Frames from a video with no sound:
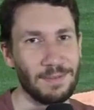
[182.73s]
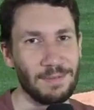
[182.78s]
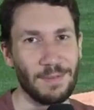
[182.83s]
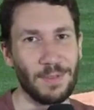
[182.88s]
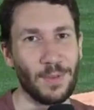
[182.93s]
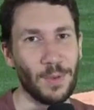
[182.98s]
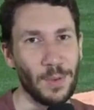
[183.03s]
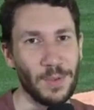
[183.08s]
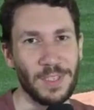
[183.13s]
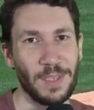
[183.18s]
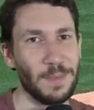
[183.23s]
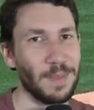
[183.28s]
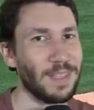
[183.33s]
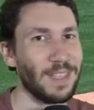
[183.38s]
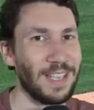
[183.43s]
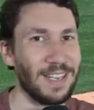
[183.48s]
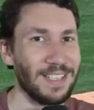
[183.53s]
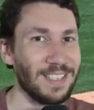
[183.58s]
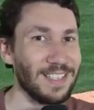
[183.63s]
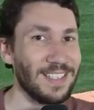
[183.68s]
throw something
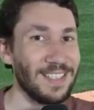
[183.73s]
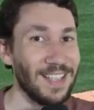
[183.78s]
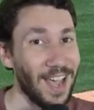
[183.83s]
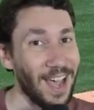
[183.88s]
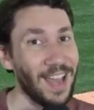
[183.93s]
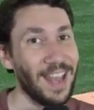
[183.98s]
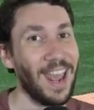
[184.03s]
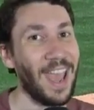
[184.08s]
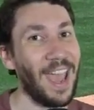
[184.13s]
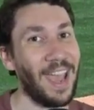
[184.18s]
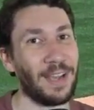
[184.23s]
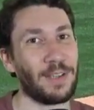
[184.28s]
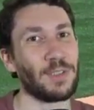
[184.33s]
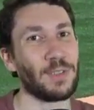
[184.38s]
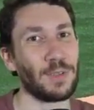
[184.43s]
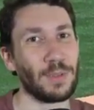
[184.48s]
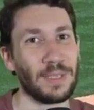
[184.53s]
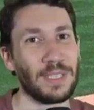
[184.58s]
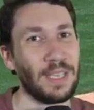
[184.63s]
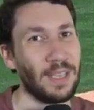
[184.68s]
that is not
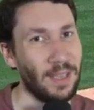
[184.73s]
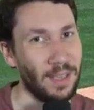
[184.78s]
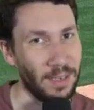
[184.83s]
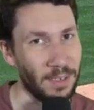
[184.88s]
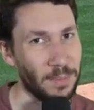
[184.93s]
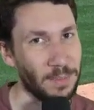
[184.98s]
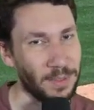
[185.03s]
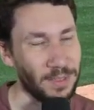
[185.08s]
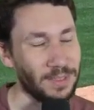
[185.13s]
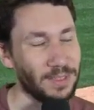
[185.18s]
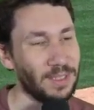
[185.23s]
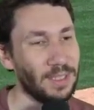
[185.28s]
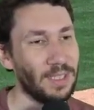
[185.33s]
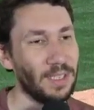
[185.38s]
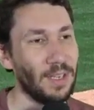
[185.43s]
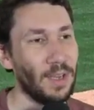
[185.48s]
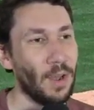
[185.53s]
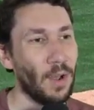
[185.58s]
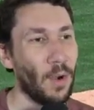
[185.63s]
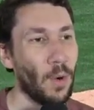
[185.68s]
actually hittable.
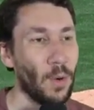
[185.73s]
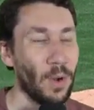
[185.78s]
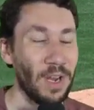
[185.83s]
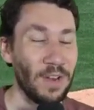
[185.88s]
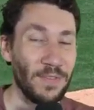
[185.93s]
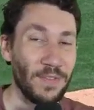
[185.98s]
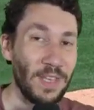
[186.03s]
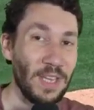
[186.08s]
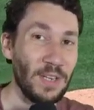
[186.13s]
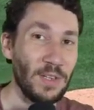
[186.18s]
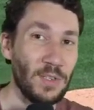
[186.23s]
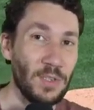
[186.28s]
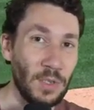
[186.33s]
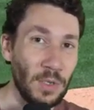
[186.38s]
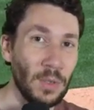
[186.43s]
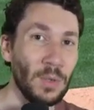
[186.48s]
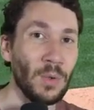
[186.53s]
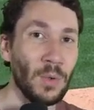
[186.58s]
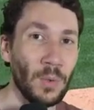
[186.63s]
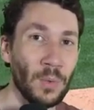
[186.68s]
Or if they
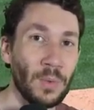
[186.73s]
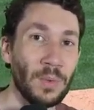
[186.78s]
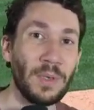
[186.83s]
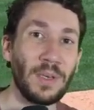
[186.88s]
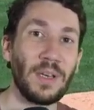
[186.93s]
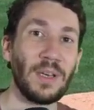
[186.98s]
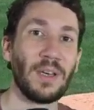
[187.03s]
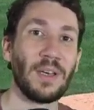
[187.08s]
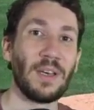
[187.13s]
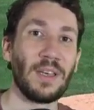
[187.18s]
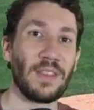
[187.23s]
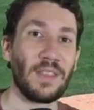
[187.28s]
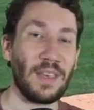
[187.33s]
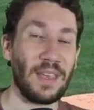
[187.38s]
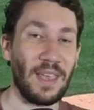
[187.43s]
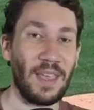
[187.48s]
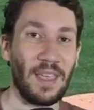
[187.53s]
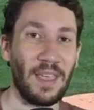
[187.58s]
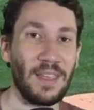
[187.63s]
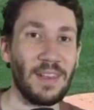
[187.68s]
do,
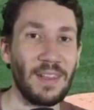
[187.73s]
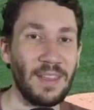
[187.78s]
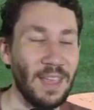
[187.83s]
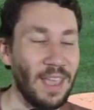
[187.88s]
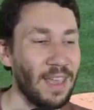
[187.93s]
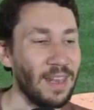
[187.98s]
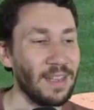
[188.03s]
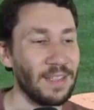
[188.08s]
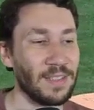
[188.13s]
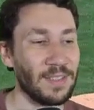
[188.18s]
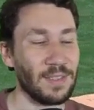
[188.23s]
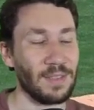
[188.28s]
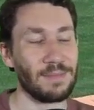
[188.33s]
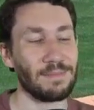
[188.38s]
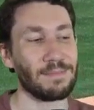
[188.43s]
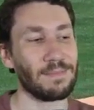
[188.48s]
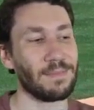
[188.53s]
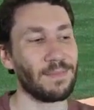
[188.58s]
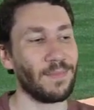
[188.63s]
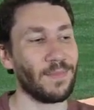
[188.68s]
they hit it and it's
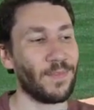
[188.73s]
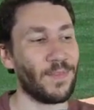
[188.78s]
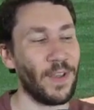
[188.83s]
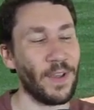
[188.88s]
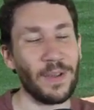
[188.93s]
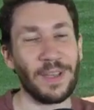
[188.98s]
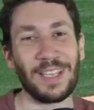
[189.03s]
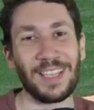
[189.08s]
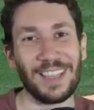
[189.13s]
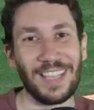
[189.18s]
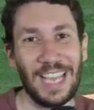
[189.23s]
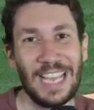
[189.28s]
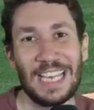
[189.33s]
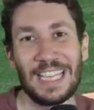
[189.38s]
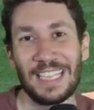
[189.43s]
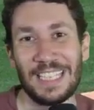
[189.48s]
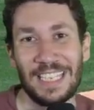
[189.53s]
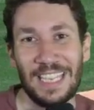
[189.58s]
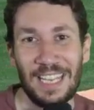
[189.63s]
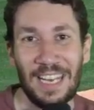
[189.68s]
very
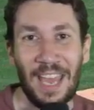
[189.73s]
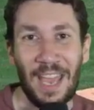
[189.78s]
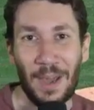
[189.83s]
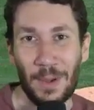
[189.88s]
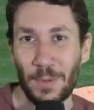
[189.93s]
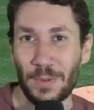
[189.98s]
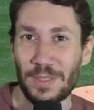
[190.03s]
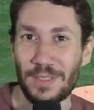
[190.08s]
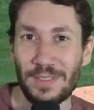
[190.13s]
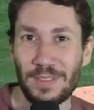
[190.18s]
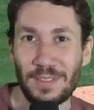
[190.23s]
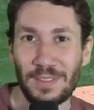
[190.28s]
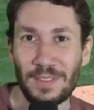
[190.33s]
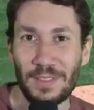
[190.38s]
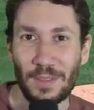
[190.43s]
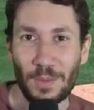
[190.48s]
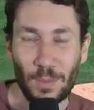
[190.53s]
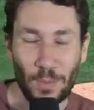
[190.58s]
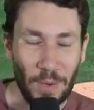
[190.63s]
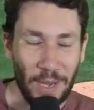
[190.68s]
likely an out,
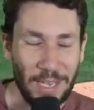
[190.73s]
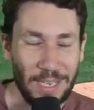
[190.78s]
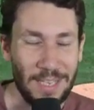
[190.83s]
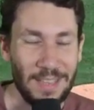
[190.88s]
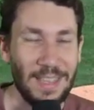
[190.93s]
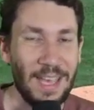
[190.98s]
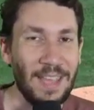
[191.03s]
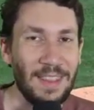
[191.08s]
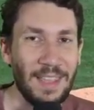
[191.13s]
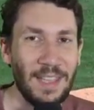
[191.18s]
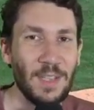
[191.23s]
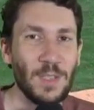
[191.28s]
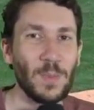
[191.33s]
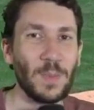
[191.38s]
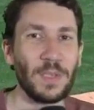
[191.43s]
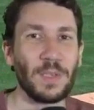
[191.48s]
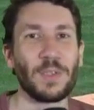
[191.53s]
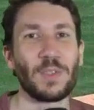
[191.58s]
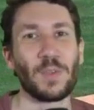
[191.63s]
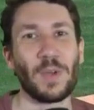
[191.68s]
right? That, that is
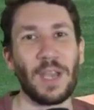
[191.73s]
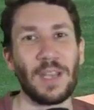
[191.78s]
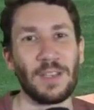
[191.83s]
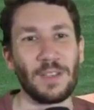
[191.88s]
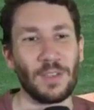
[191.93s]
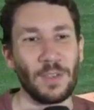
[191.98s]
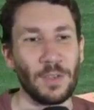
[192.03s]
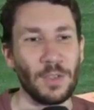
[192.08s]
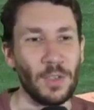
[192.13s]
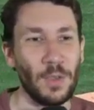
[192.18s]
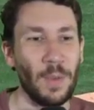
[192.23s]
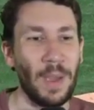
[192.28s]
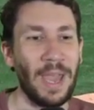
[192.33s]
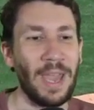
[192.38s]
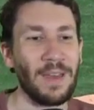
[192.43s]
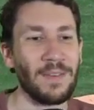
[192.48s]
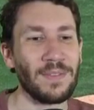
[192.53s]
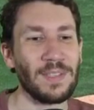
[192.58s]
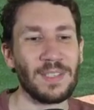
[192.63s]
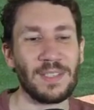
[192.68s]
what you're trying to do. You
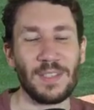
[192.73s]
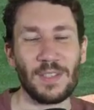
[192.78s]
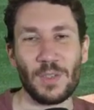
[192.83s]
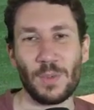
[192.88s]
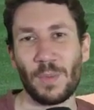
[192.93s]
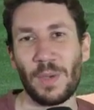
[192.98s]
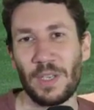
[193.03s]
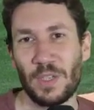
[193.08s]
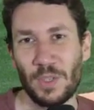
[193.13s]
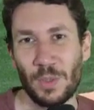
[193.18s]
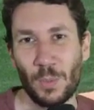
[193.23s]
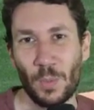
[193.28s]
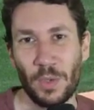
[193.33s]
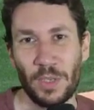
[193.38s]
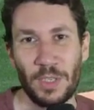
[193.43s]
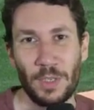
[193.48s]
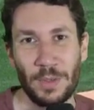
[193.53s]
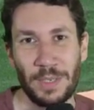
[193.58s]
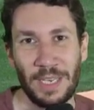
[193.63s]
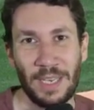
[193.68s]
have the situation where
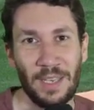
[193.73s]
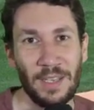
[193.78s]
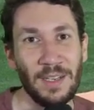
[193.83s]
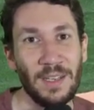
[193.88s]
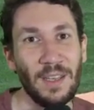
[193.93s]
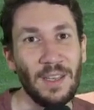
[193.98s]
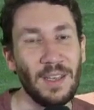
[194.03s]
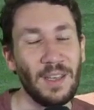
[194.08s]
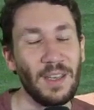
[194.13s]
you can